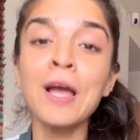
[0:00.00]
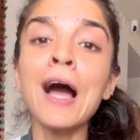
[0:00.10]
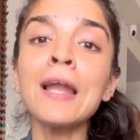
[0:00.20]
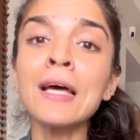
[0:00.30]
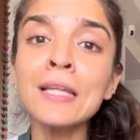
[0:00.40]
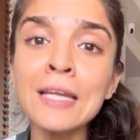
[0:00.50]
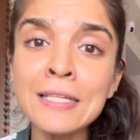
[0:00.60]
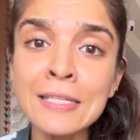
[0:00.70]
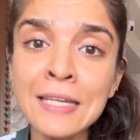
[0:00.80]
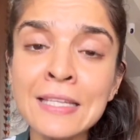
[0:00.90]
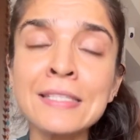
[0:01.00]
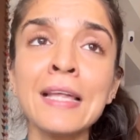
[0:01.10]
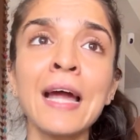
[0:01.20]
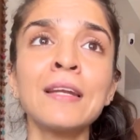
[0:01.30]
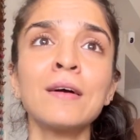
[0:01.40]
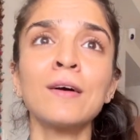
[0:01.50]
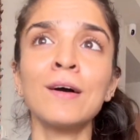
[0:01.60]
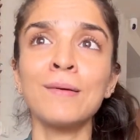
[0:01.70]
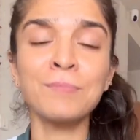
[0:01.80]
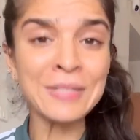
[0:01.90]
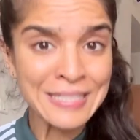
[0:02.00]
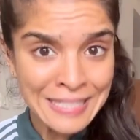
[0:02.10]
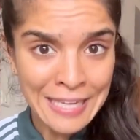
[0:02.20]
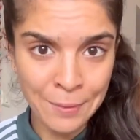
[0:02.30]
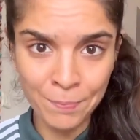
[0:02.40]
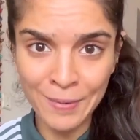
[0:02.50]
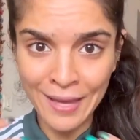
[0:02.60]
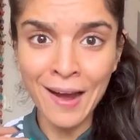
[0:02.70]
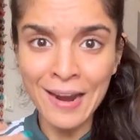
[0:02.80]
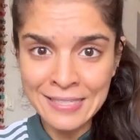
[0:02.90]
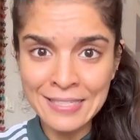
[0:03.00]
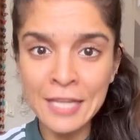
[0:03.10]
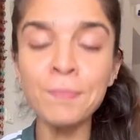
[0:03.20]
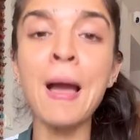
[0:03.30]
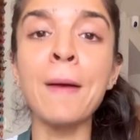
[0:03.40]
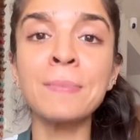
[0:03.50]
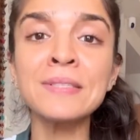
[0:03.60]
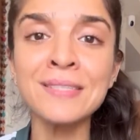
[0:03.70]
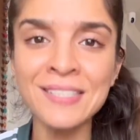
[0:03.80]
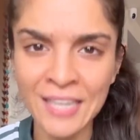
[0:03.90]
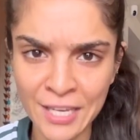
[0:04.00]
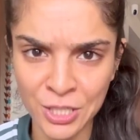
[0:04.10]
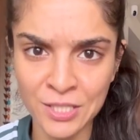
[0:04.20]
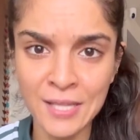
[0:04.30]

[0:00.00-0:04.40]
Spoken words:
Another reason is that sleep, like our sleep happens in stages.